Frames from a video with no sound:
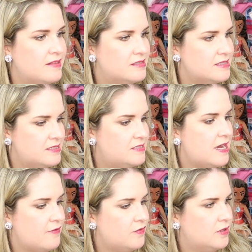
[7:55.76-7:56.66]
This is
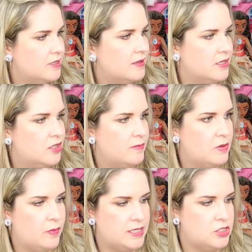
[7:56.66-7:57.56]
definitely like going to
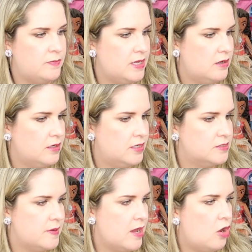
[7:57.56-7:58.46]
be way too big on her,
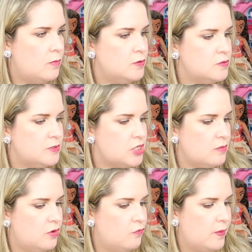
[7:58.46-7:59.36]
so I almost wish I
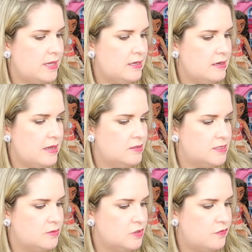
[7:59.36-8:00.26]
would have waited and
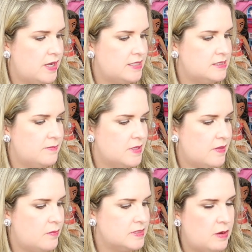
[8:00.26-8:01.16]
held out to find something
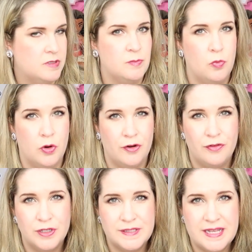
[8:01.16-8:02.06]
that was more of
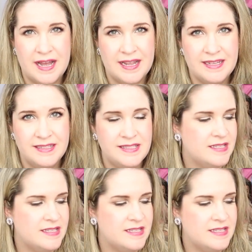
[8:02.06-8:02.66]
her size.